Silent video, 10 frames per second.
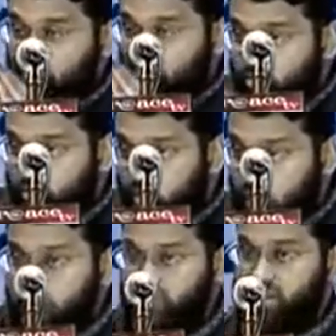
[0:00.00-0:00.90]

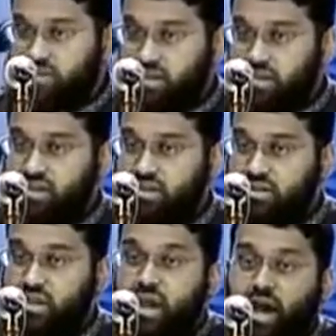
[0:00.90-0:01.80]
small sins that he does
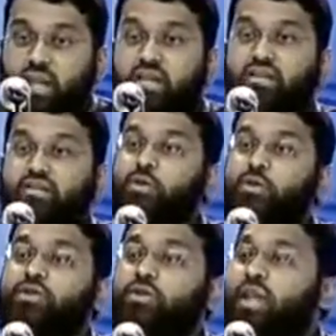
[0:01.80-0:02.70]
and he
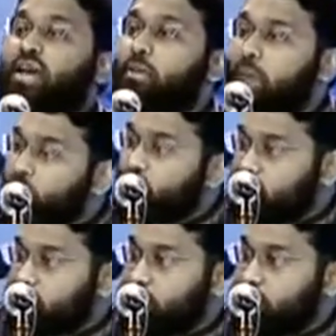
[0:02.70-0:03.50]
considers it like a mountain.